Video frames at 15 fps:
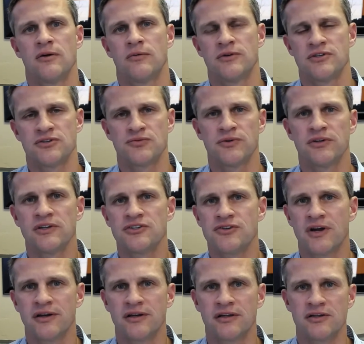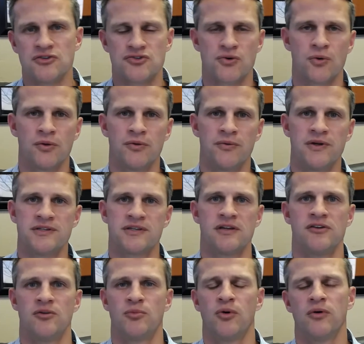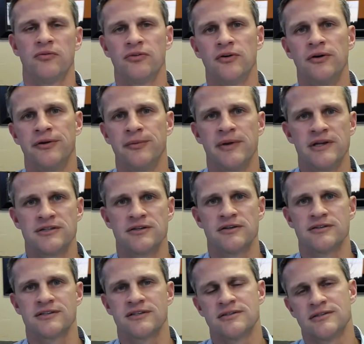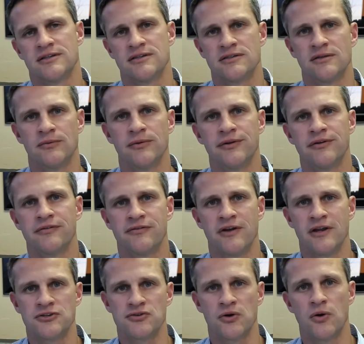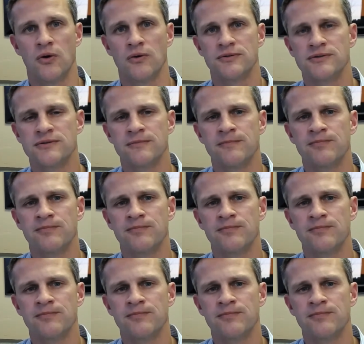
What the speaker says: We're just really trying to control the risk in your portfolio to make sure it's consistent with your financial goals.